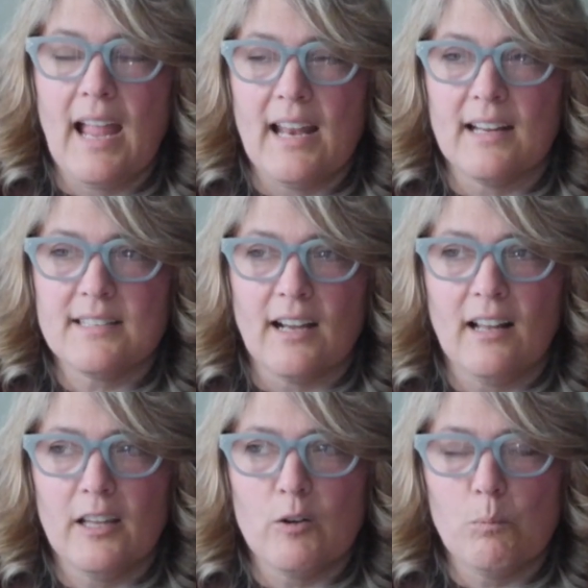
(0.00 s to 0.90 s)
And I saw
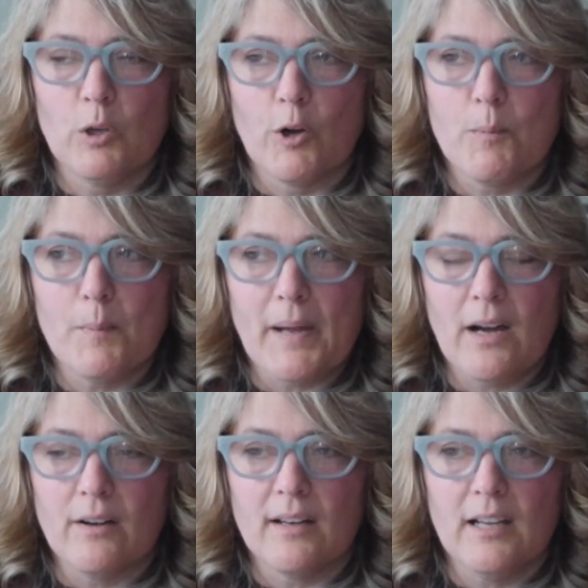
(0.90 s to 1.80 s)
a little blurb
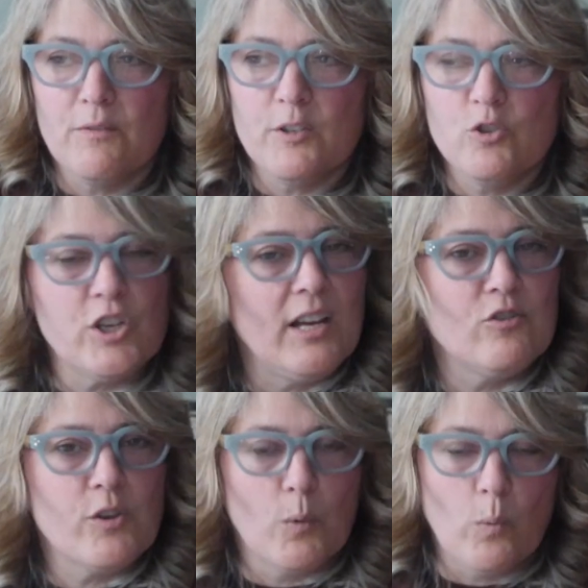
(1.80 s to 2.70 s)
about if you
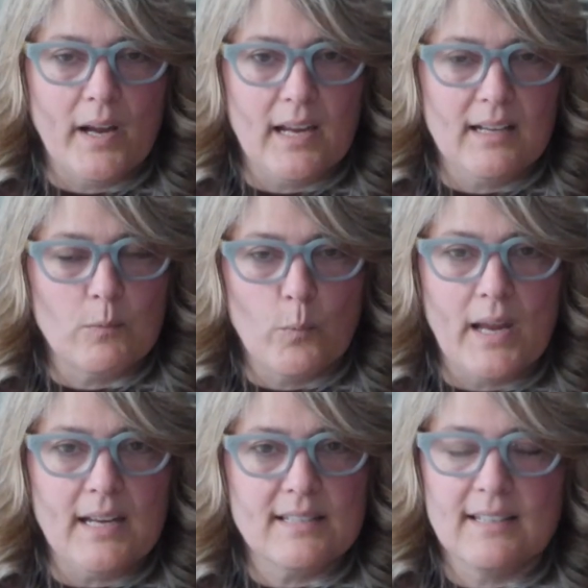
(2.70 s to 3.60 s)
change the
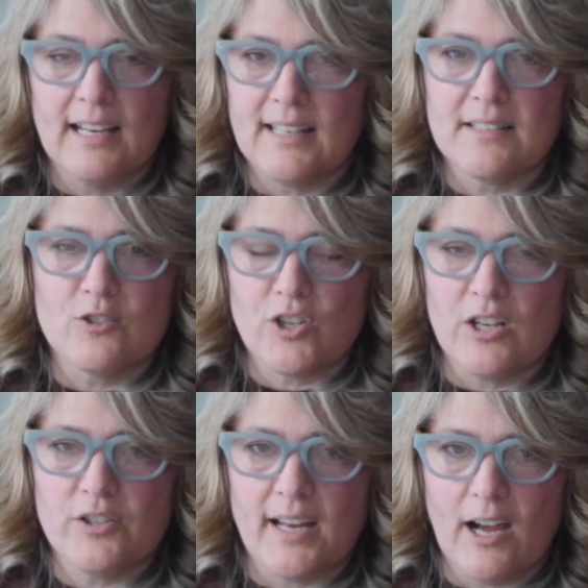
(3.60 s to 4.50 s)
weight, it doesn't
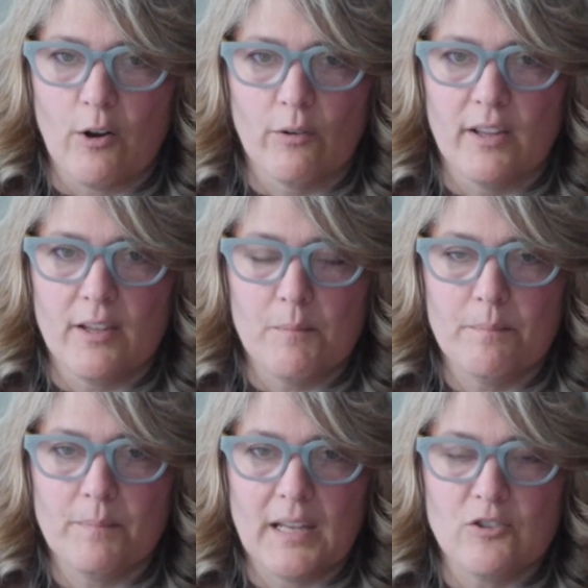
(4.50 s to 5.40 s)
change the
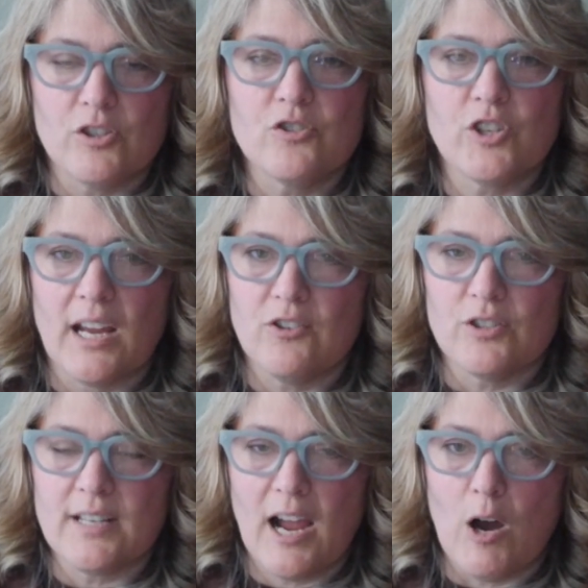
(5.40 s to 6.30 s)
algorithm. It just
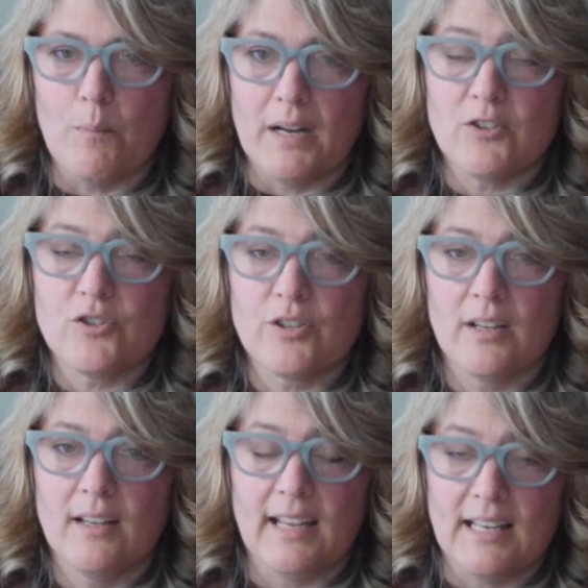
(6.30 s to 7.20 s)
changes how much
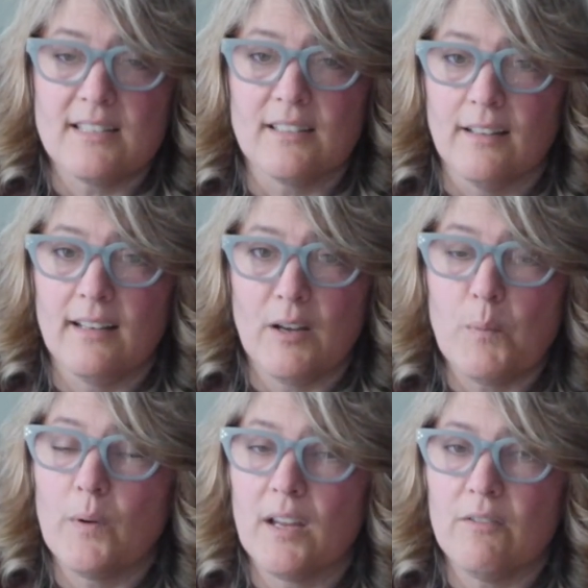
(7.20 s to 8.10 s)
insulin it
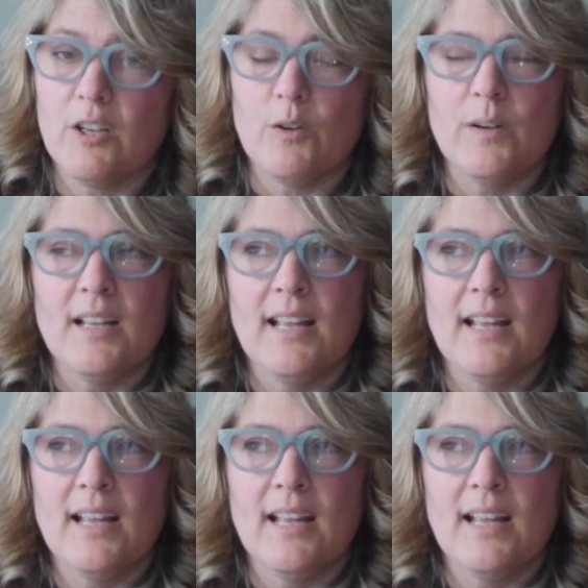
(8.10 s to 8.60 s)
will give you.